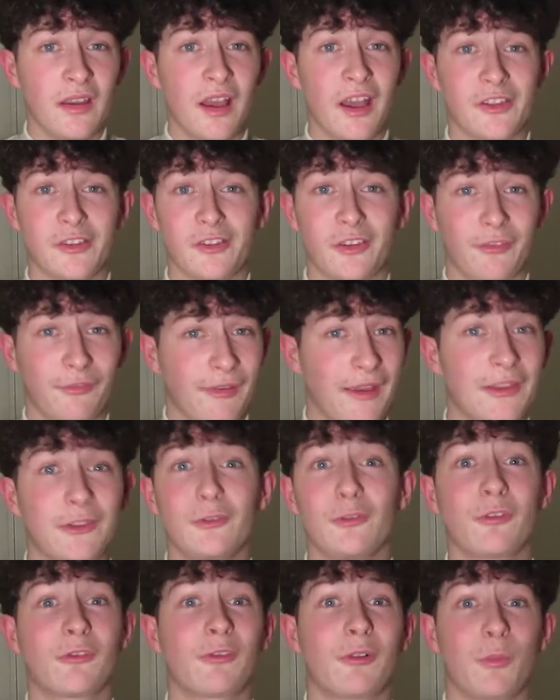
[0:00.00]
I just thank
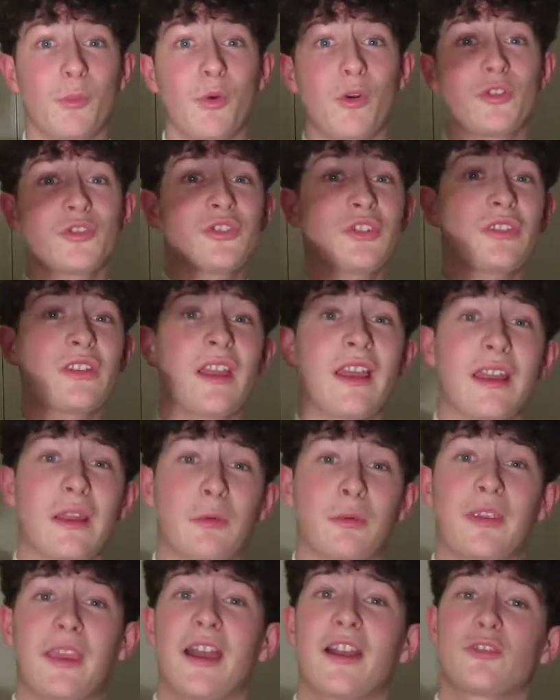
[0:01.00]
you for watching and
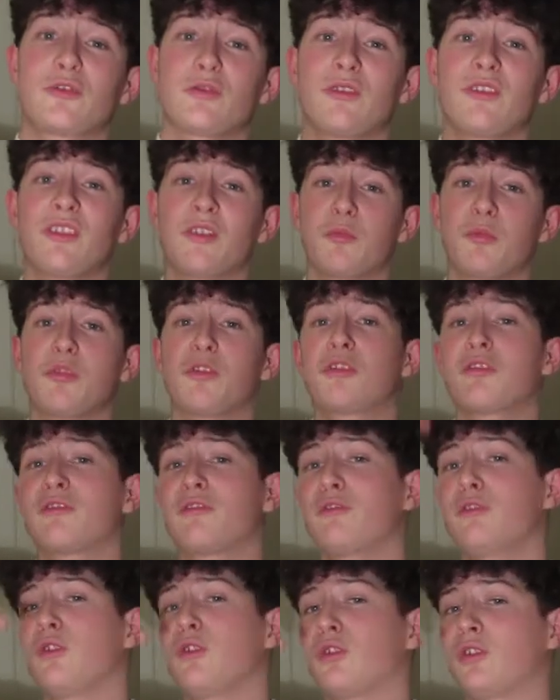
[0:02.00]
I'll catch you in tomorrow's
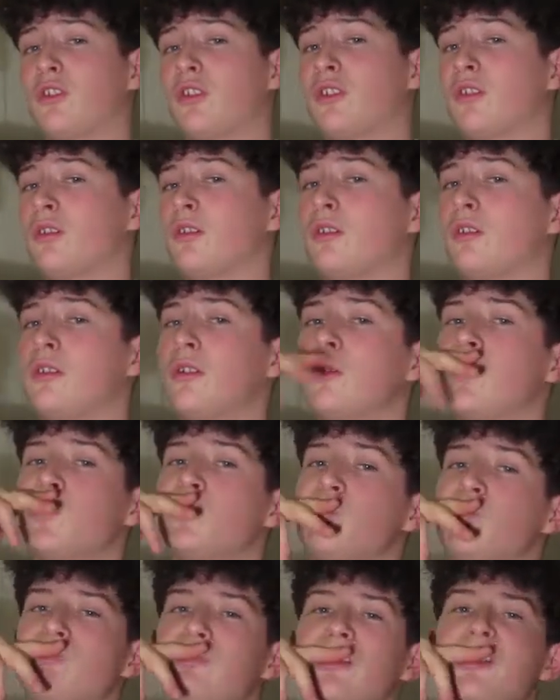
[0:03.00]
vlog.
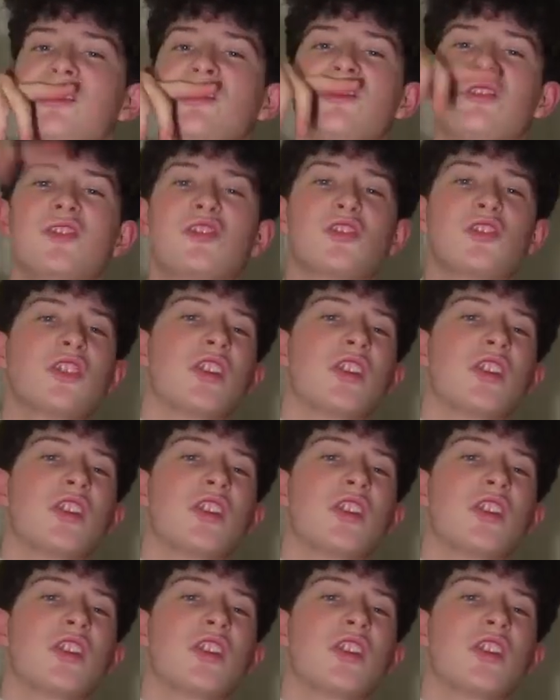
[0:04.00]
Peace.